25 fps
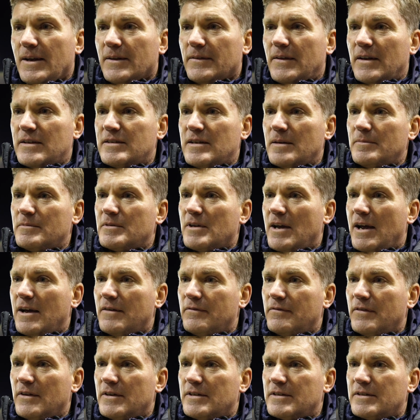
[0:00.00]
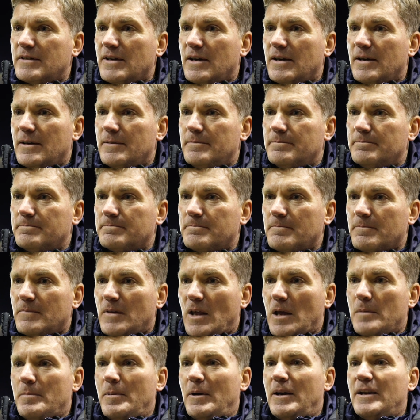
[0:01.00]
they seem to have this
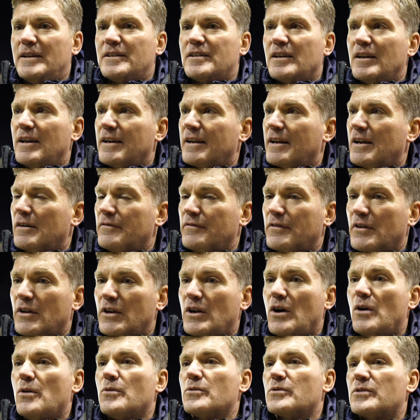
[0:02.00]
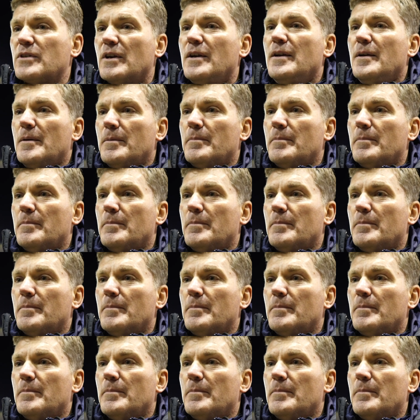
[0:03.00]
ability to link up for the goals.